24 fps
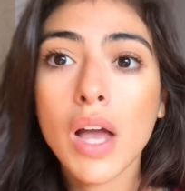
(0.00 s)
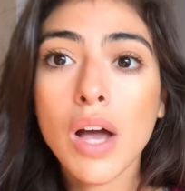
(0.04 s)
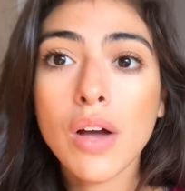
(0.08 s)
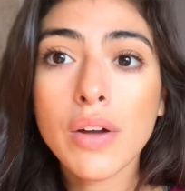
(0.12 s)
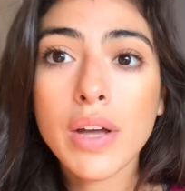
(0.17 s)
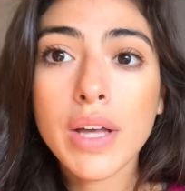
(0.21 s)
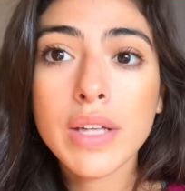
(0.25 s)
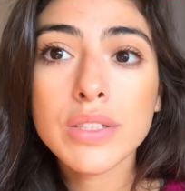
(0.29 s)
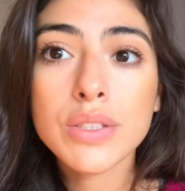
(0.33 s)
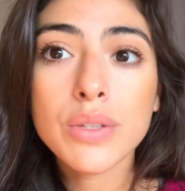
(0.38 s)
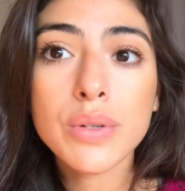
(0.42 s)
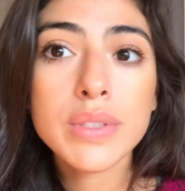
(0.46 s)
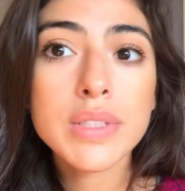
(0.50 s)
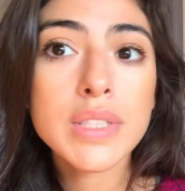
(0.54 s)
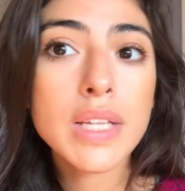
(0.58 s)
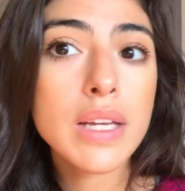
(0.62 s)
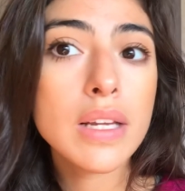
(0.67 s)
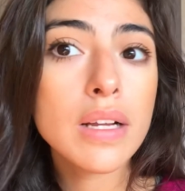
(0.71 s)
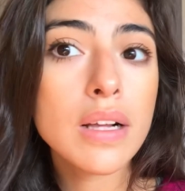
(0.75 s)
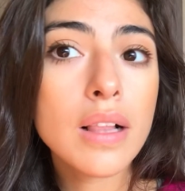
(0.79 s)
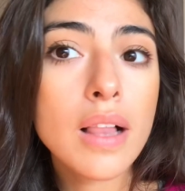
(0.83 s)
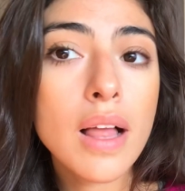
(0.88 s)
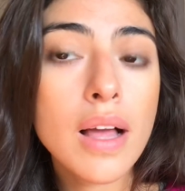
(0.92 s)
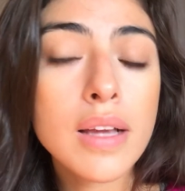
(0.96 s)
Okay, so it's
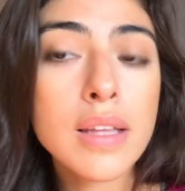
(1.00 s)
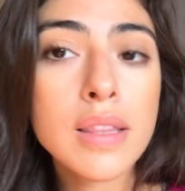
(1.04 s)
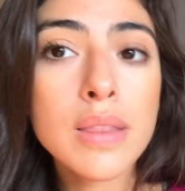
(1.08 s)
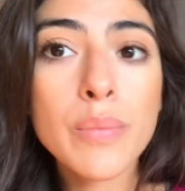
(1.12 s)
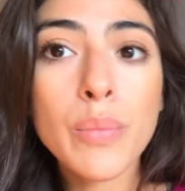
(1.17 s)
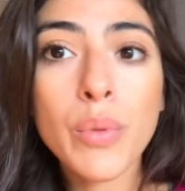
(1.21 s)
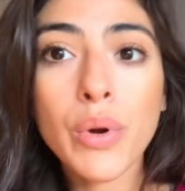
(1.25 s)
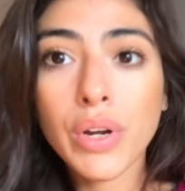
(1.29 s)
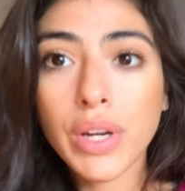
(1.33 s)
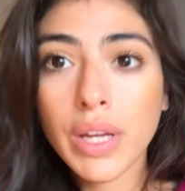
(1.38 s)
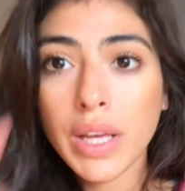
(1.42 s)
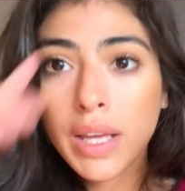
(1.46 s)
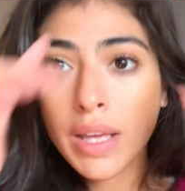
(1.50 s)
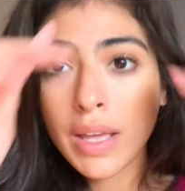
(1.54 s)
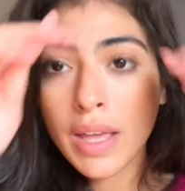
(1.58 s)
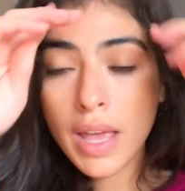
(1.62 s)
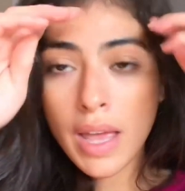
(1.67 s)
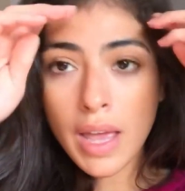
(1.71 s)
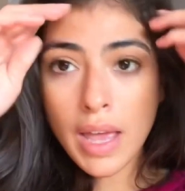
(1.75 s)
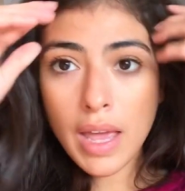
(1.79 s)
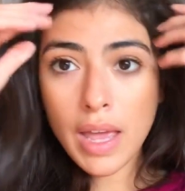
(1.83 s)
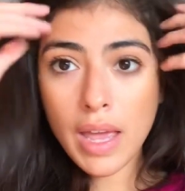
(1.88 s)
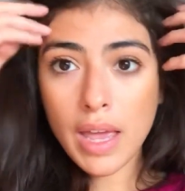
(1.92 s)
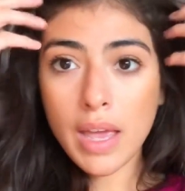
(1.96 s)
8 o'clock in the morning
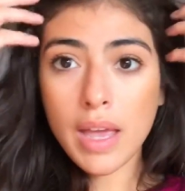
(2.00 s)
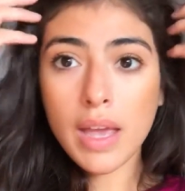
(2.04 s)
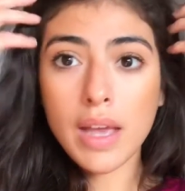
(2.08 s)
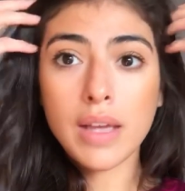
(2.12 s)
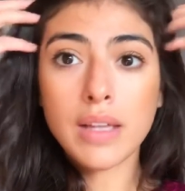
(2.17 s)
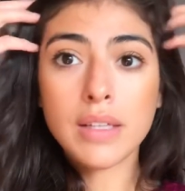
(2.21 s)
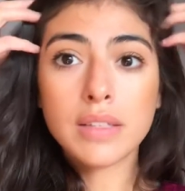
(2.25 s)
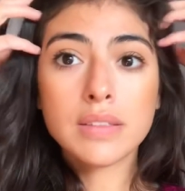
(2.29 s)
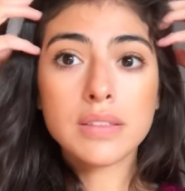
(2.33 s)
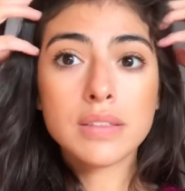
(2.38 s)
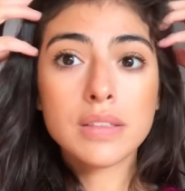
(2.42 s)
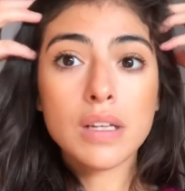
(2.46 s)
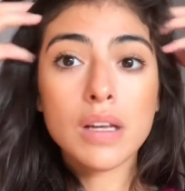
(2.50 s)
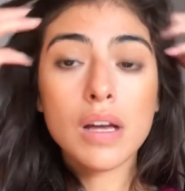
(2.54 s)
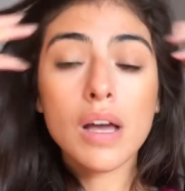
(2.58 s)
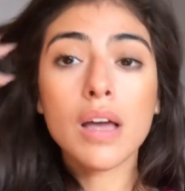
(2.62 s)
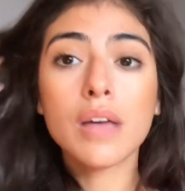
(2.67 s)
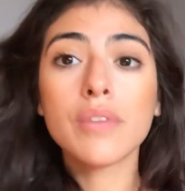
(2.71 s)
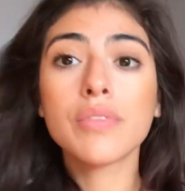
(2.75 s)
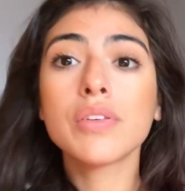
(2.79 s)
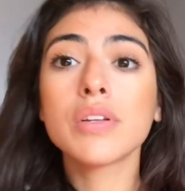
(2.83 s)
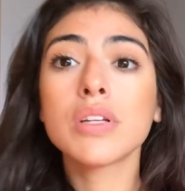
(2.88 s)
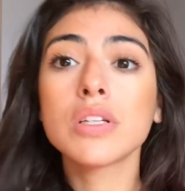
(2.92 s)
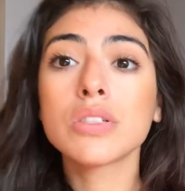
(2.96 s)
and
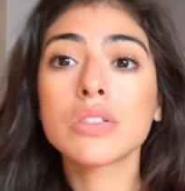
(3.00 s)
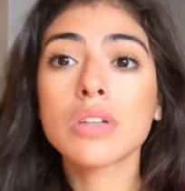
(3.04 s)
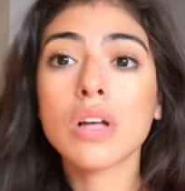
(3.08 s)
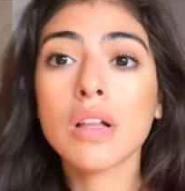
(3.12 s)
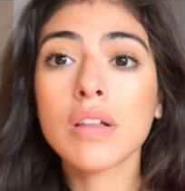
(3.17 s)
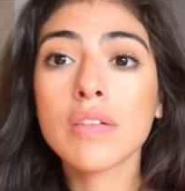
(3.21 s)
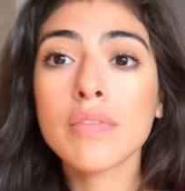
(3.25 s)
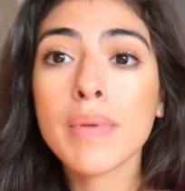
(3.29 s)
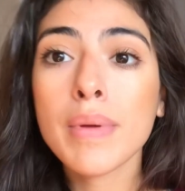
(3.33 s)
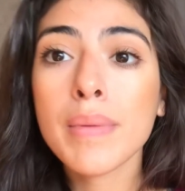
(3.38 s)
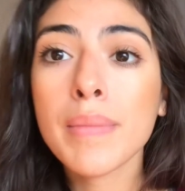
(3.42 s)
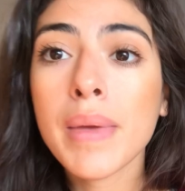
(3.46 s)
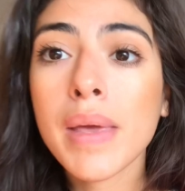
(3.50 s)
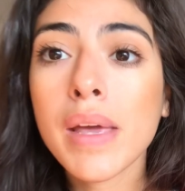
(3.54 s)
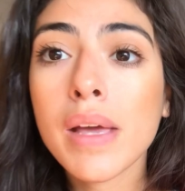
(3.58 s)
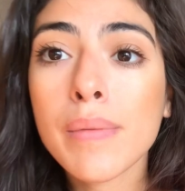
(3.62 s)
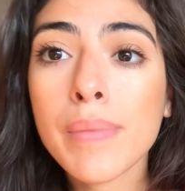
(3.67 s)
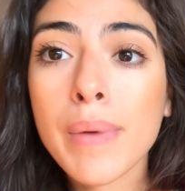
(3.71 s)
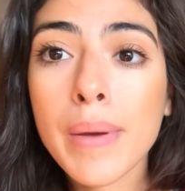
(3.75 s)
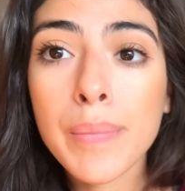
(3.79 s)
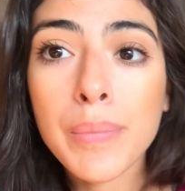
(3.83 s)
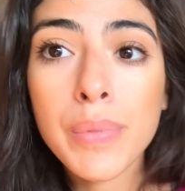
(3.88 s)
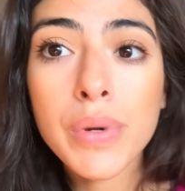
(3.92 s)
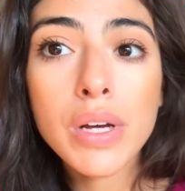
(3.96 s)
I finished all of my
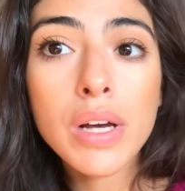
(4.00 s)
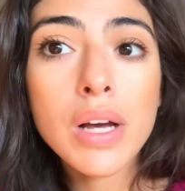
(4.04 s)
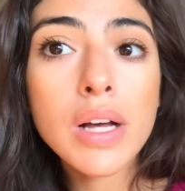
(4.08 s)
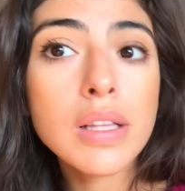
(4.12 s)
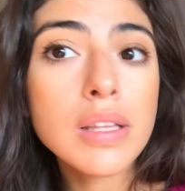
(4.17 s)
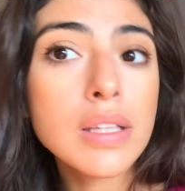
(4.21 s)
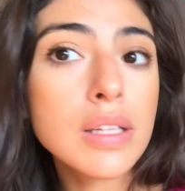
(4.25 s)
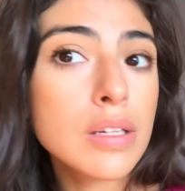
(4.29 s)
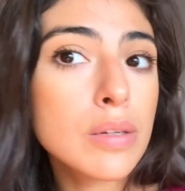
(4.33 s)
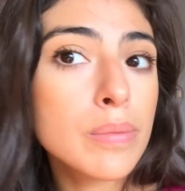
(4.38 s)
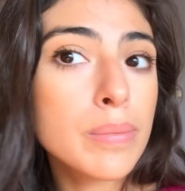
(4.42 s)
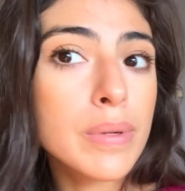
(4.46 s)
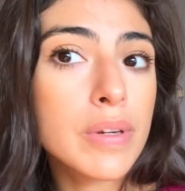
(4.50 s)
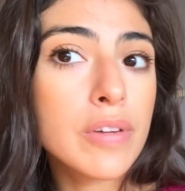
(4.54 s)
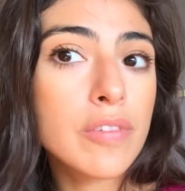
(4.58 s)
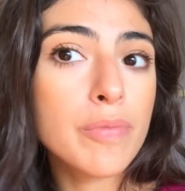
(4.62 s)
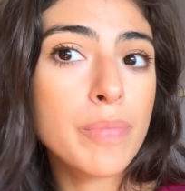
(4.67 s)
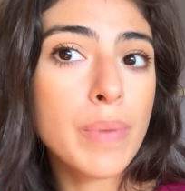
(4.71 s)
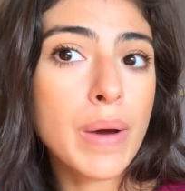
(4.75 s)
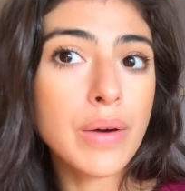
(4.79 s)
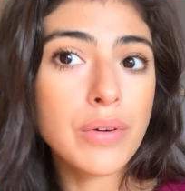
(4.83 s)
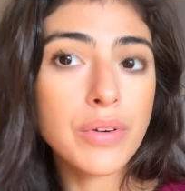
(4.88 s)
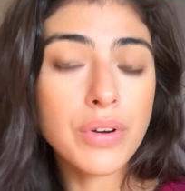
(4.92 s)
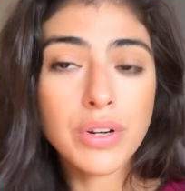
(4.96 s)
makeup. I put a little bit
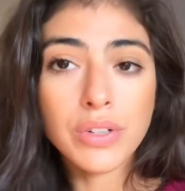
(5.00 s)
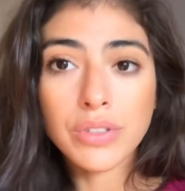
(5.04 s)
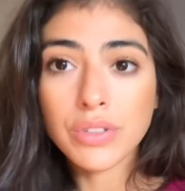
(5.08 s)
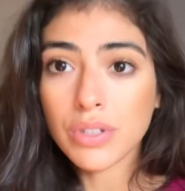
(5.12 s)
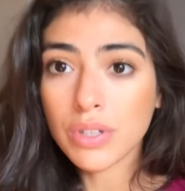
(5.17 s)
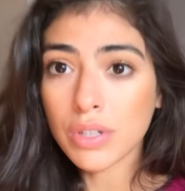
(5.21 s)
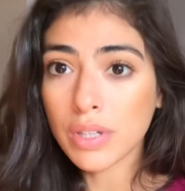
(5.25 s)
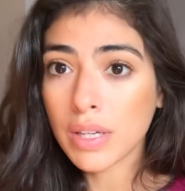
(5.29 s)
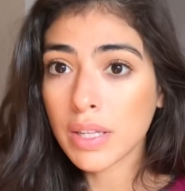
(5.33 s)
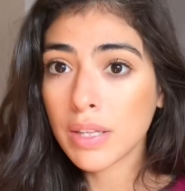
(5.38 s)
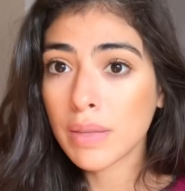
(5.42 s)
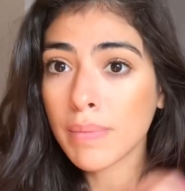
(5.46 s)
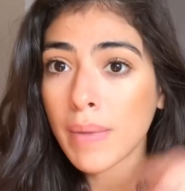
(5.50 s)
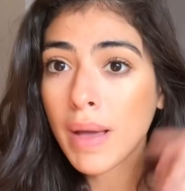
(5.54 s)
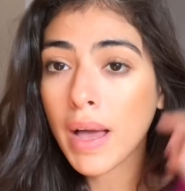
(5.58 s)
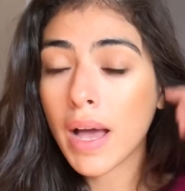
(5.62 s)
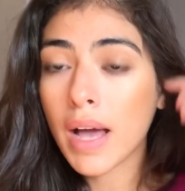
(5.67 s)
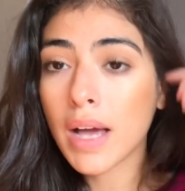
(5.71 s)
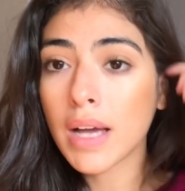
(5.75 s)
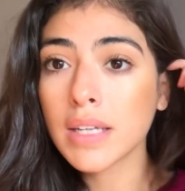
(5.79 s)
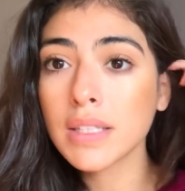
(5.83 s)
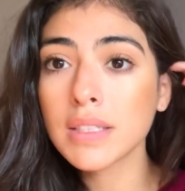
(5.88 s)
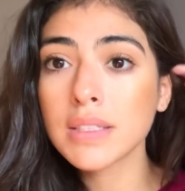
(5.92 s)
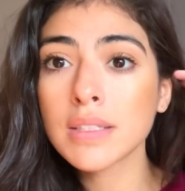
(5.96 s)
of powder underneath my
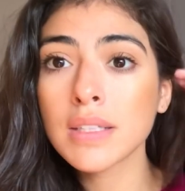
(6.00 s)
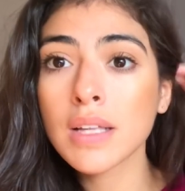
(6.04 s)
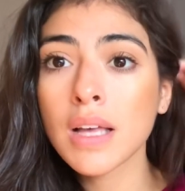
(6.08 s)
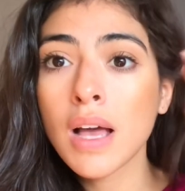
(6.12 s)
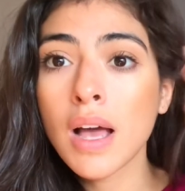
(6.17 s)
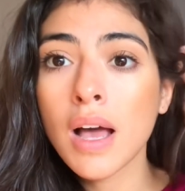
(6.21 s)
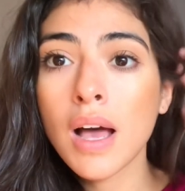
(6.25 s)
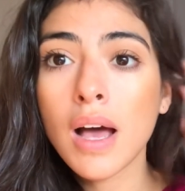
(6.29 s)
eyes.